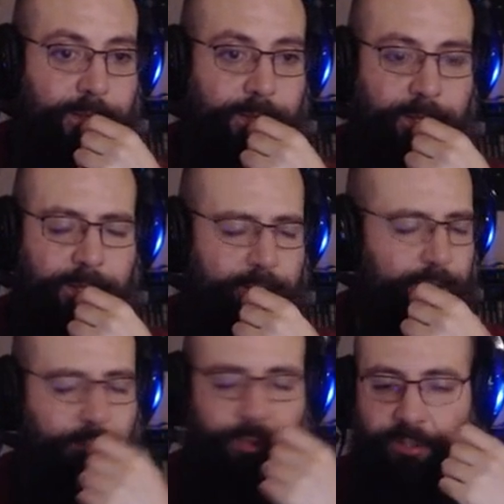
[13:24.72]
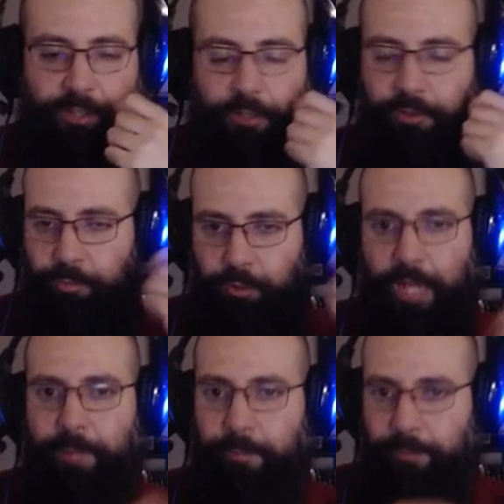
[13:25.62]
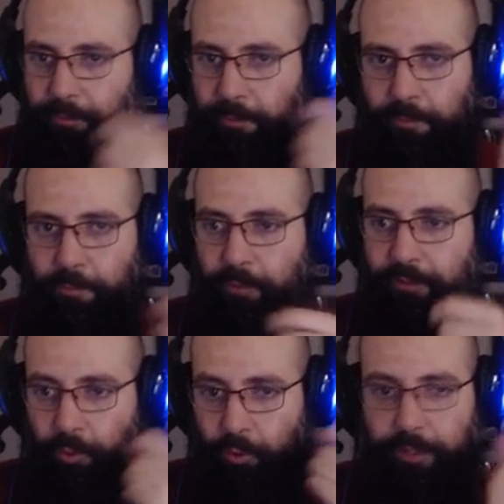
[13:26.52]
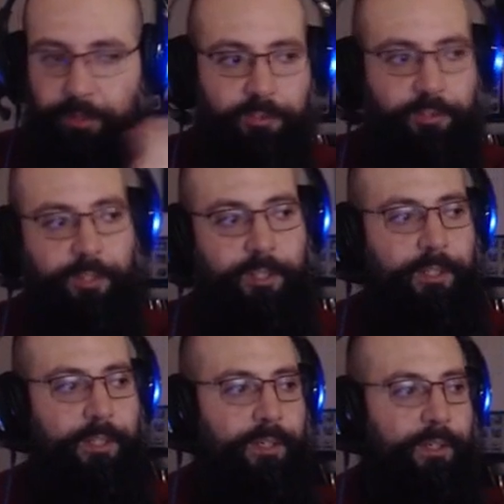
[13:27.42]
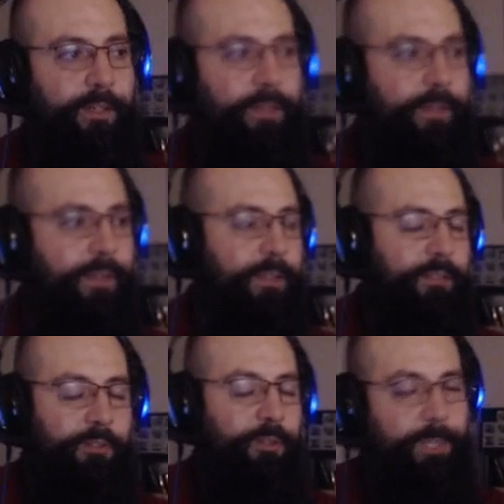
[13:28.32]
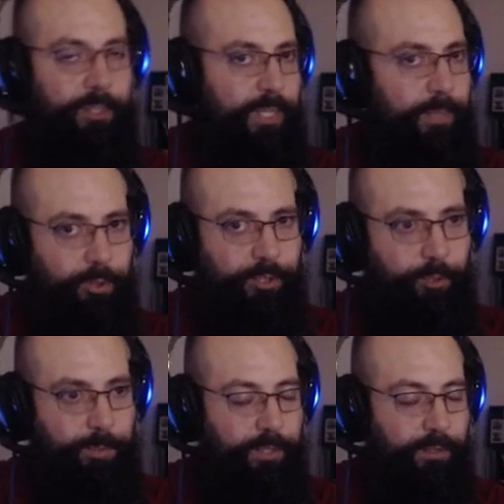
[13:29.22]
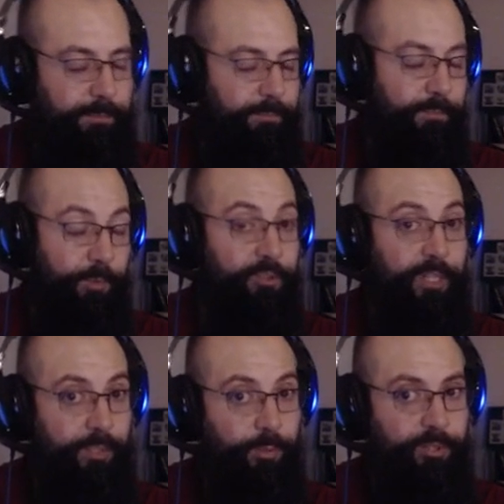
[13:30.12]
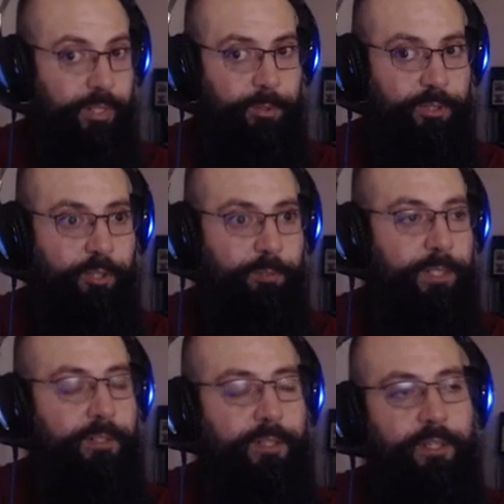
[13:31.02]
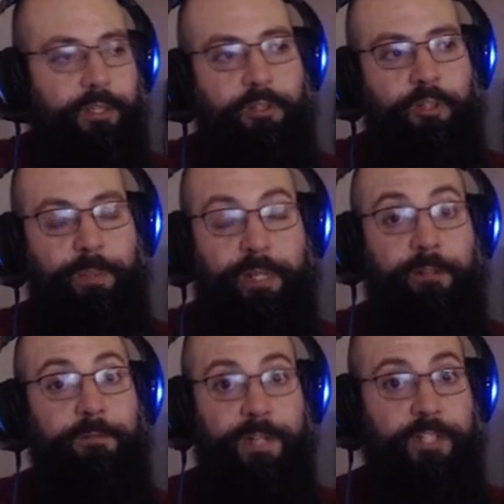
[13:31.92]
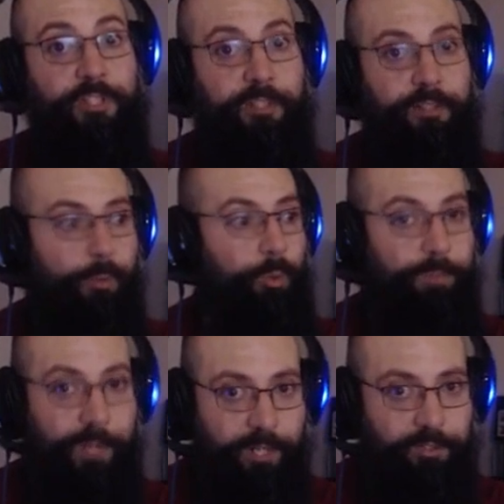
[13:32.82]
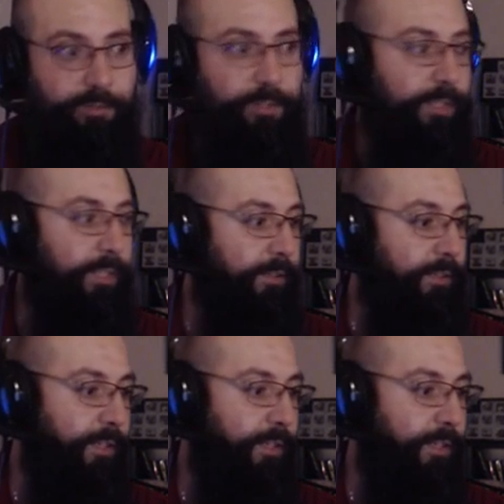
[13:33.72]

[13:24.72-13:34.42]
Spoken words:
And there were just like other problems with his organs. Could have been the chemotherapy. Most likely it was chemotherapy. Could have been an infection. They weren't positive on that.